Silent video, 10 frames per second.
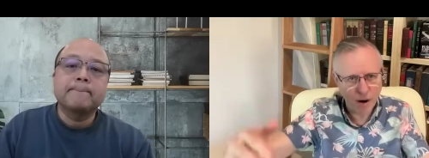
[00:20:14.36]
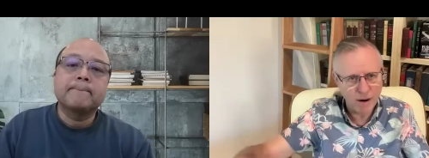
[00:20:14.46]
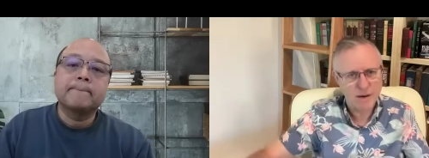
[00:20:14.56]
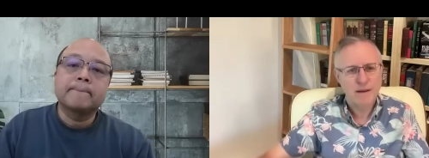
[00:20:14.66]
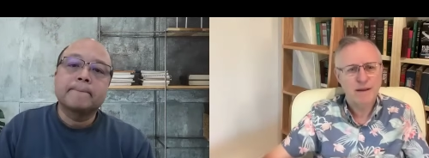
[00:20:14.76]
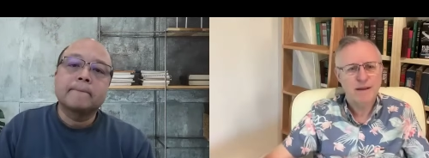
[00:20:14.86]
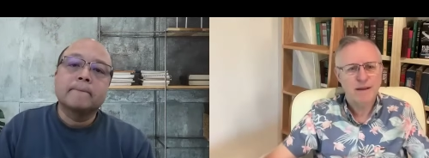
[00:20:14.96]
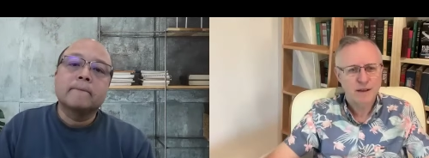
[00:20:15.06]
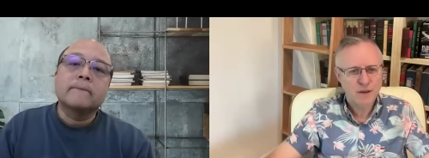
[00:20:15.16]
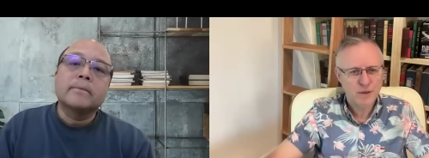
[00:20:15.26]
Speaker 1: bar.
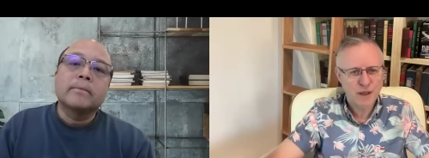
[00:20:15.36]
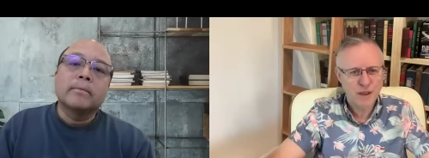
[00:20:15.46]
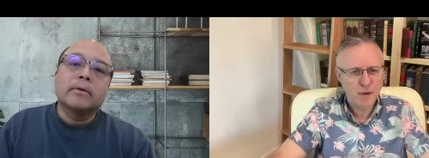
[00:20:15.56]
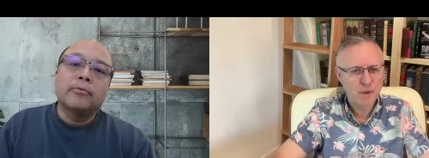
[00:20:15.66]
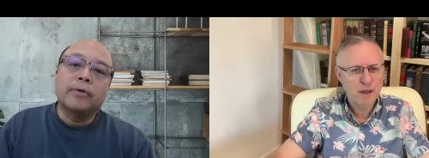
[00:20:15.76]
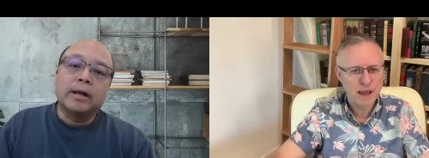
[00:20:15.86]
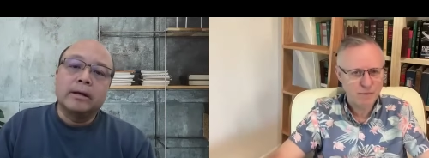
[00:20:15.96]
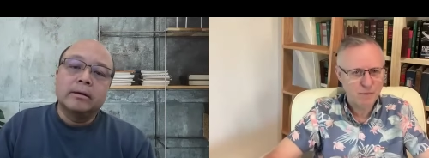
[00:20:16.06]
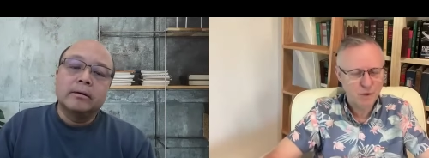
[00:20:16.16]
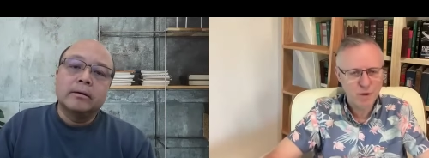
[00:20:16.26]
You think they'll be
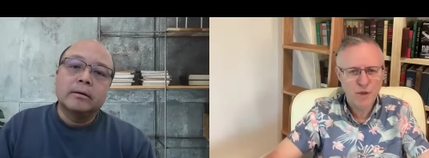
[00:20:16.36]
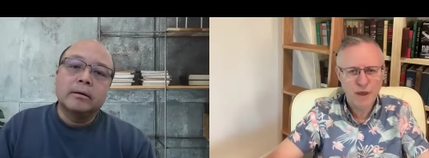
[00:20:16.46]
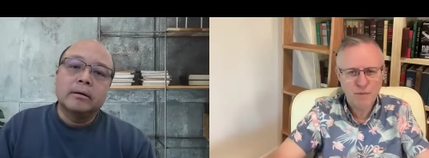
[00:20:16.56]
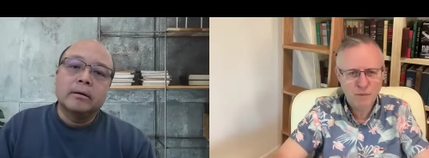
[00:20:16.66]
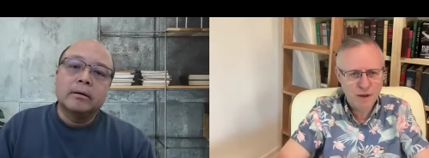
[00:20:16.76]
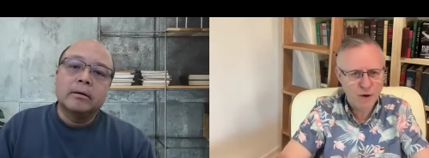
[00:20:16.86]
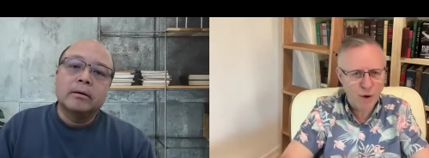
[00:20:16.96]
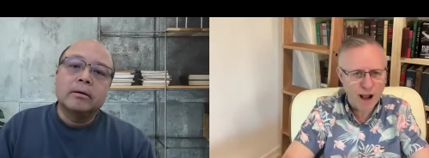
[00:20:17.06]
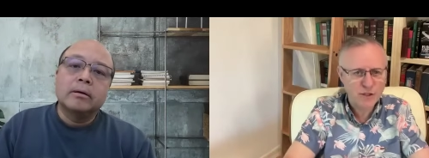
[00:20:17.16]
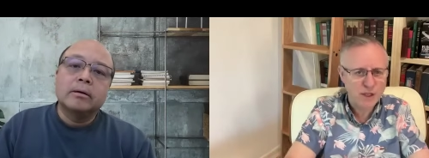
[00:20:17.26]
right. you think in
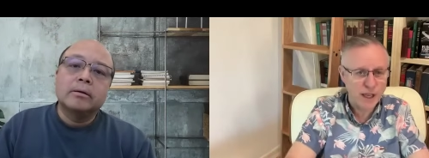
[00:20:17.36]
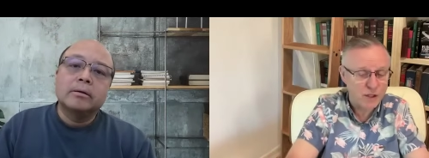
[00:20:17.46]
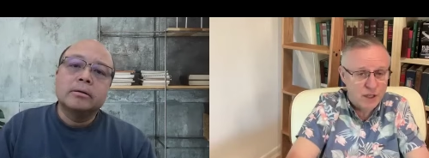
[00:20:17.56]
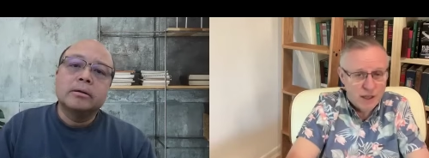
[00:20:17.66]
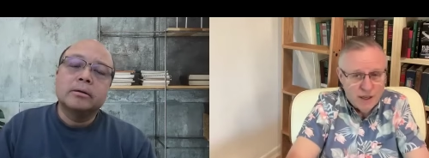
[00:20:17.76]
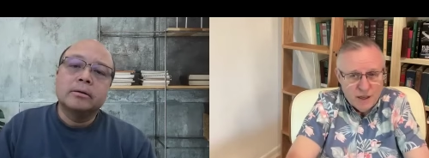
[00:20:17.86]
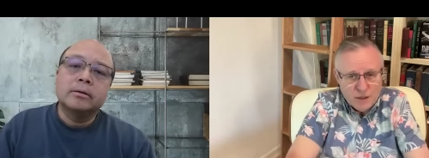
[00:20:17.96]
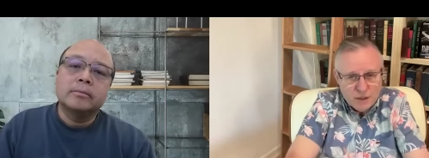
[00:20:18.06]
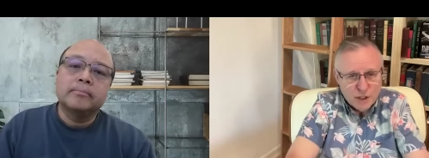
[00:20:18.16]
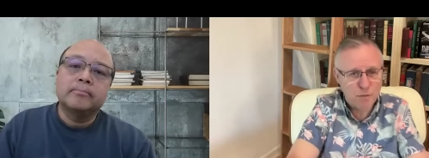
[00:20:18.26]
Grok's case,
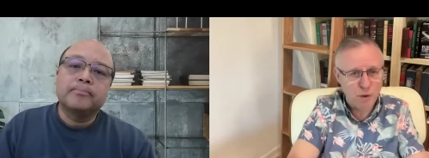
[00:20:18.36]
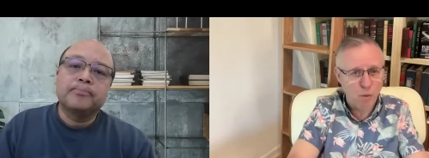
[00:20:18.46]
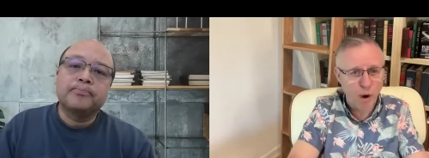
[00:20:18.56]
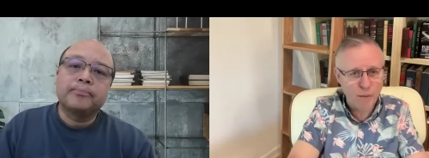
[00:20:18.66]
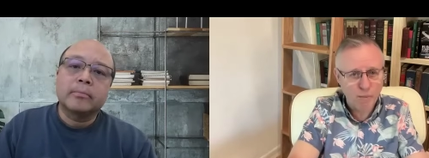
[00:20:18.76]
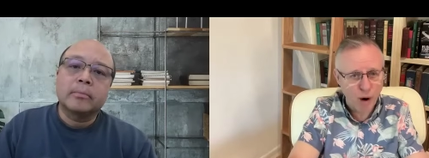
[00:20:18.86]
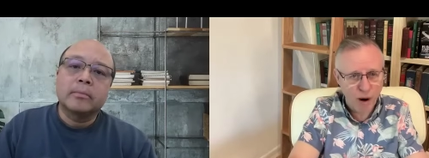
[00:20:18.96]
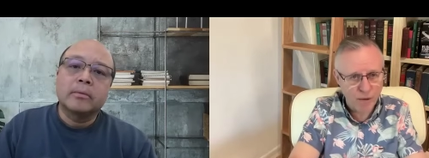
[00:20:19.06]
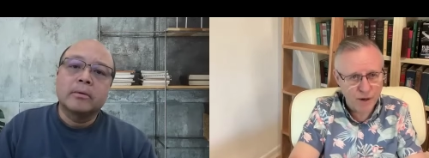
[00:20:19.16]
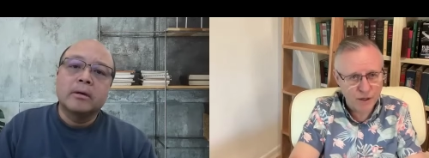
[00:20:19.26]
it'll just be one
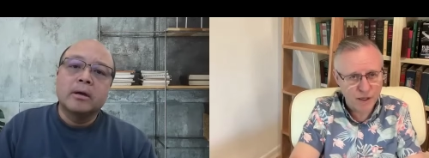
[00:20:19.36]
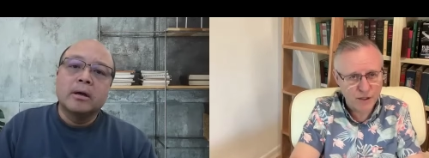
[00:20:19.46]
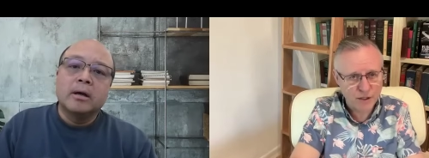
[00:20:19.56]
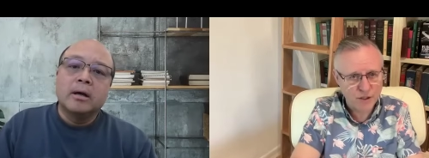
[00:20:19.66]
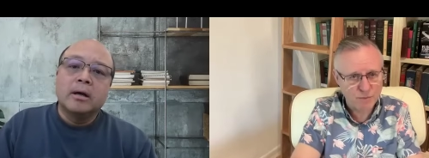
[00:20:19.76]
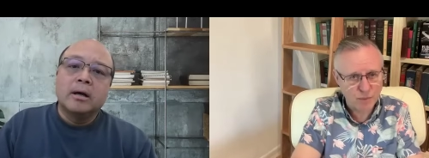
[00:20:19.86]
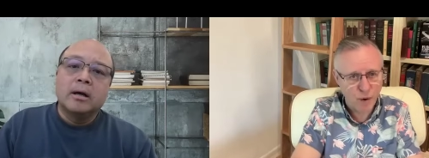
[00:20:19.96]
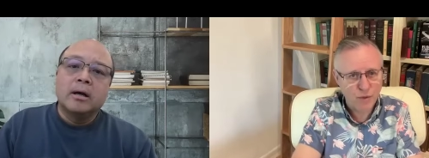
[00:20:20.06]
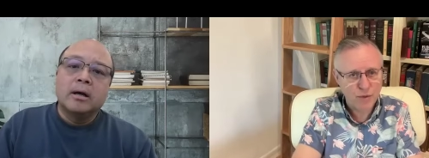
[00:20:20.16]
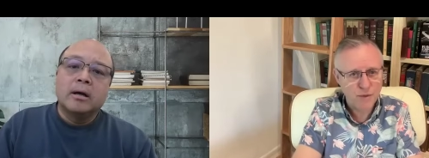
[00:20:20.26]
bar that does
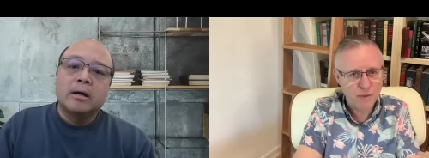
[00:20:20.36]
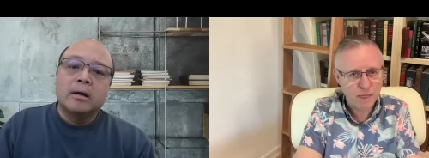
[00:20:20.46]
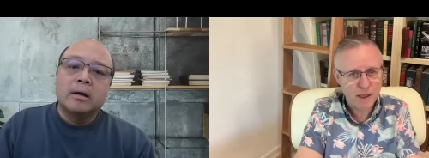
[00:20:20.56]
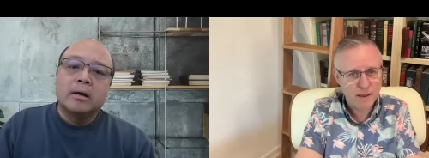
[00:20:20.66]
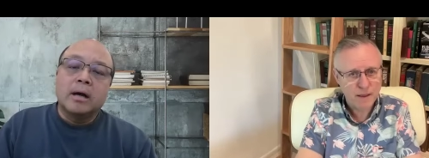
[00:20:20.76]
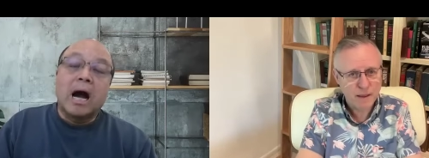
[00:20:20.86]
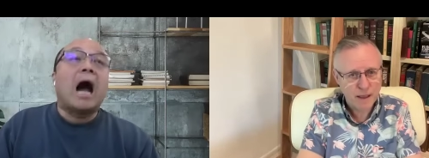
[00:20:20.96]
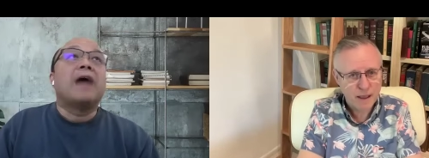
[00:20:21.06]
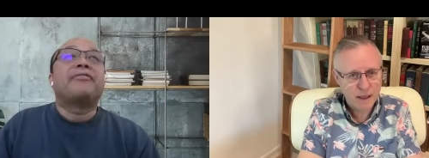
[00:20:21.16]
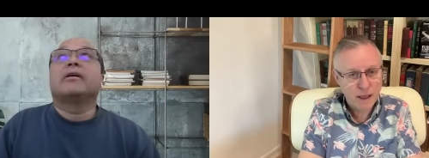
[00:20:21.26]
Speaker 2: both.
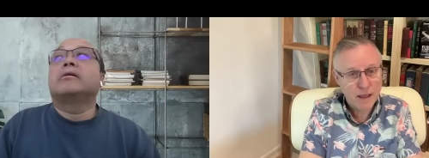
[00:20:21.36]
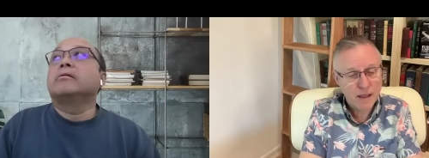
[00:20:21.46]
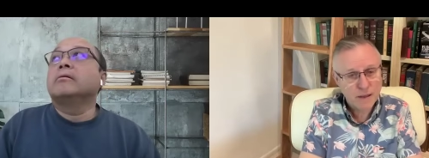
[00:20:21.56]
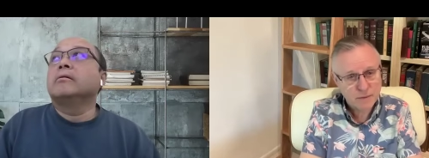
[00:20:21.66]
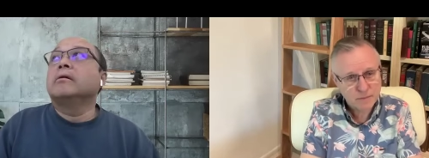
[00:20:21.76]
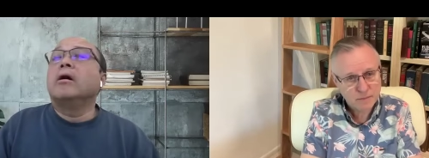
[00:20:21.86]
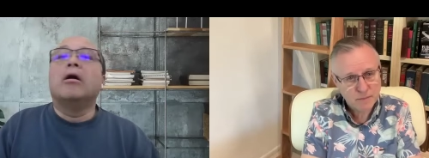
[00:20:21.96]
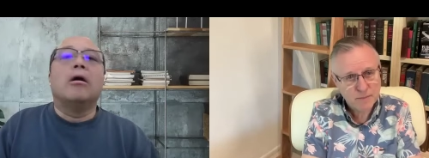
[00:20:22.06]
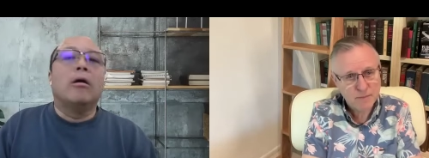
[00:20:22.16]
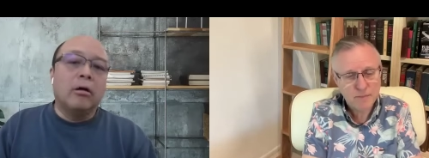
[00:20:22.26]
I think
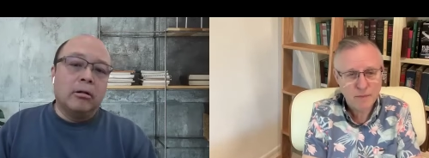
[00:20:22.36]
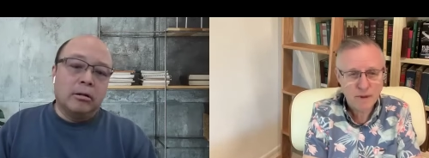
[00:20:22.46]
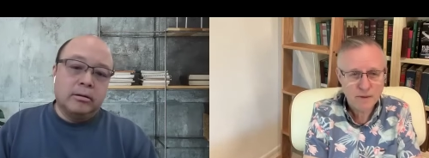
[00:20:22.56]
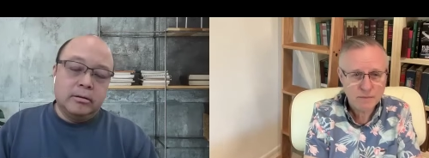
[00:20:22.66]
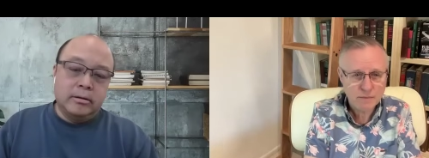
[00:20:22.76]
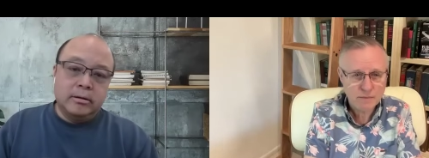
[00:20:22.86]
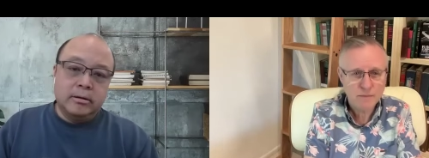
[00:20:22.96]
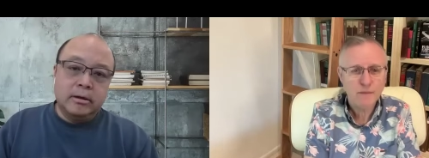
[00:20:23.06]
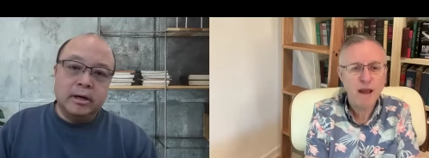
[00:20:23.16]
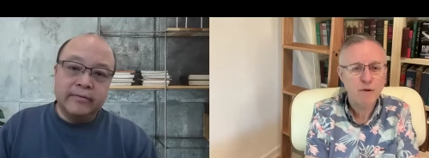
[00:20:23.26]
all
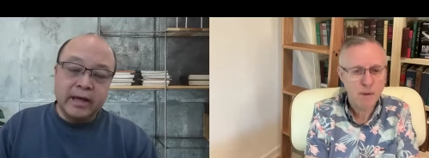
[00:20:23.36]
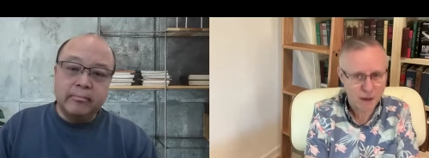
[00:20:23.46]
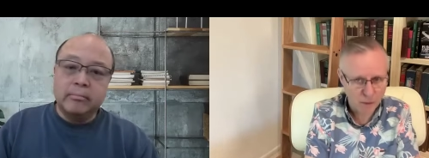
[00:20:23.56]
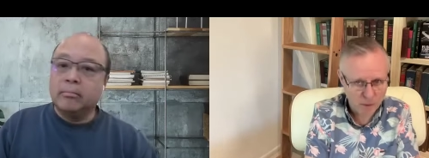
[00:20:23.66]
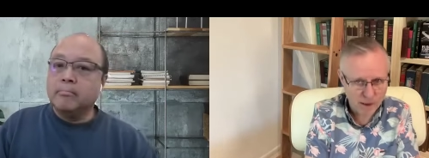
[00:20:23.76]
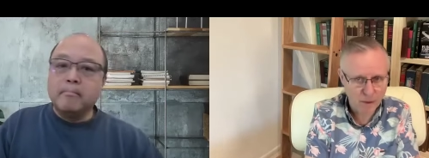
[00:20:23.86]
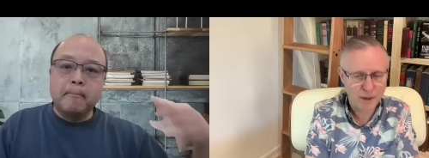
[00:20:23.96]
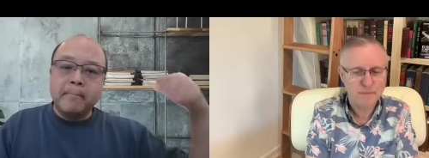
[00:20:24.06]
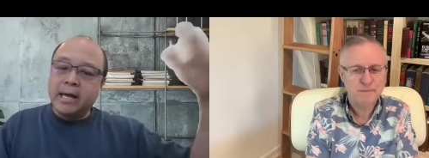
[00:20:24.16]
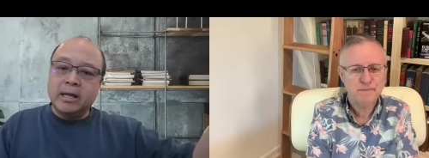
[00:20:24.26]
everybody will be that
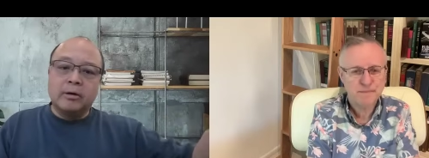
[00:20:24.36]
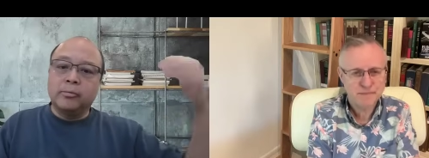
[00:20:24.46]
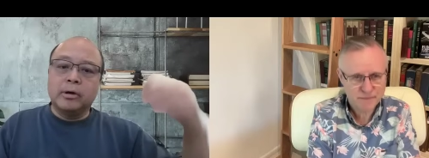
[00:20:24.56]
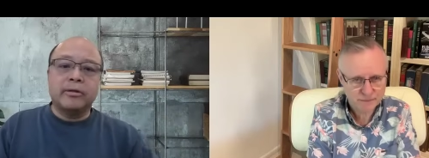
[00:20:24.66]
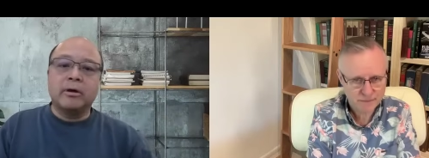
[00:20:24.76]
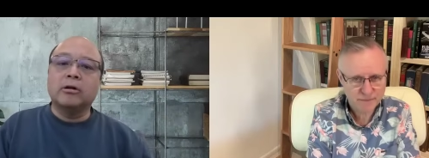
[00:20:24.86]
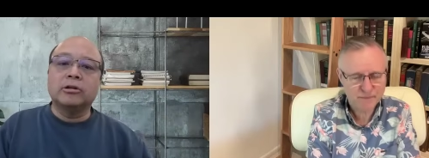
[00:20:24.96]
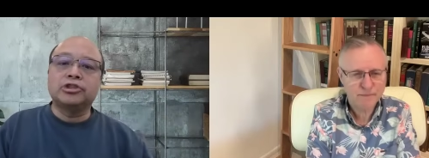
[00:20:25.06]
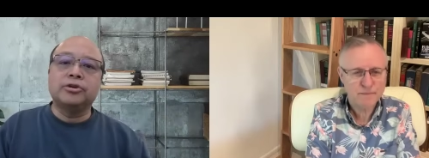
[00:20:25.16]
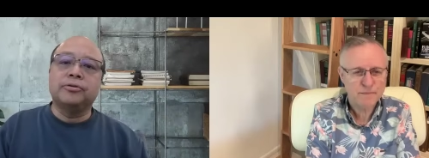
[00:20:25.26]
way. They they all
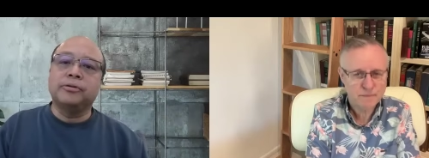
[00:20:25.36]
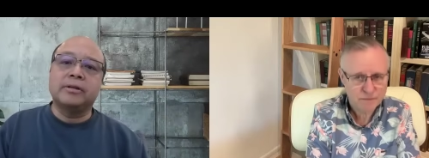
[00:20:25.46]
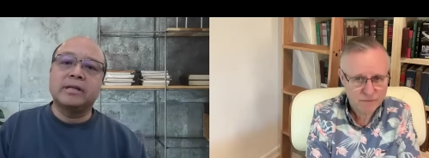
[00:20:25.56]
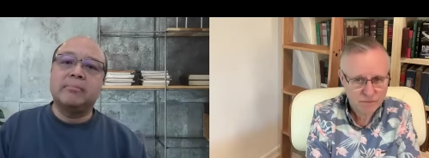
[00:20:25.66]
choose the same